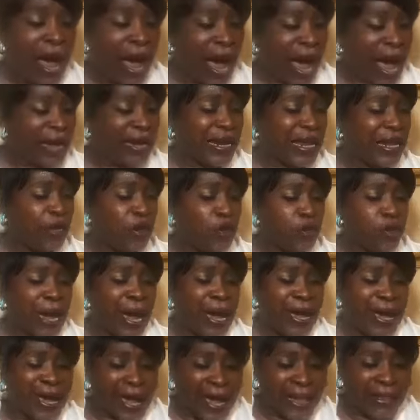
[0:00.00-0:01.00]

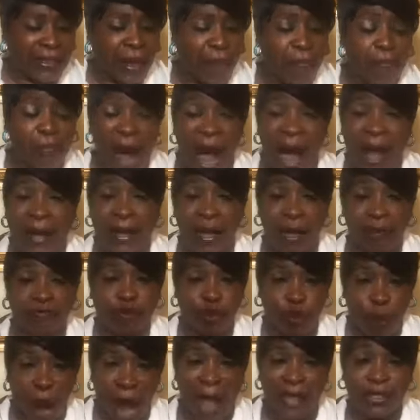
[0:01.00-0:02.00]
hallelujah, in the body
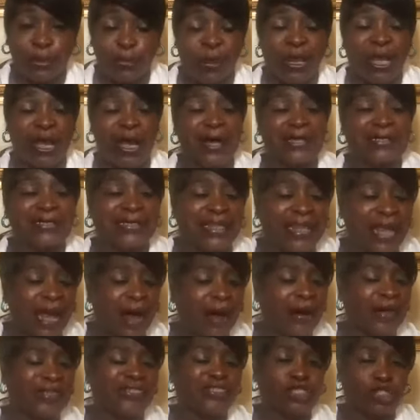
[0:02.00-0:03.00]
of Christ because
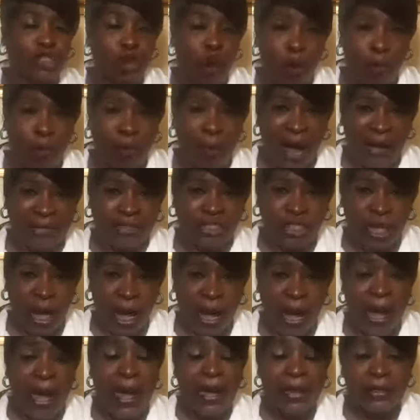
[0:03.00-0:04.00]
there is so much
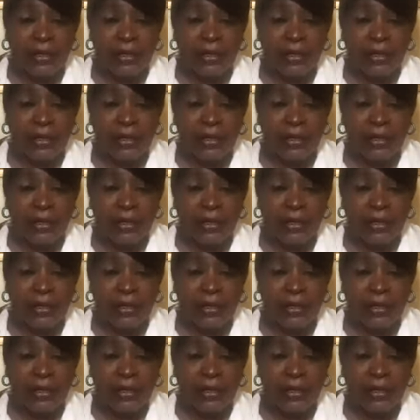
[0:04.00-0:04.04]
uh,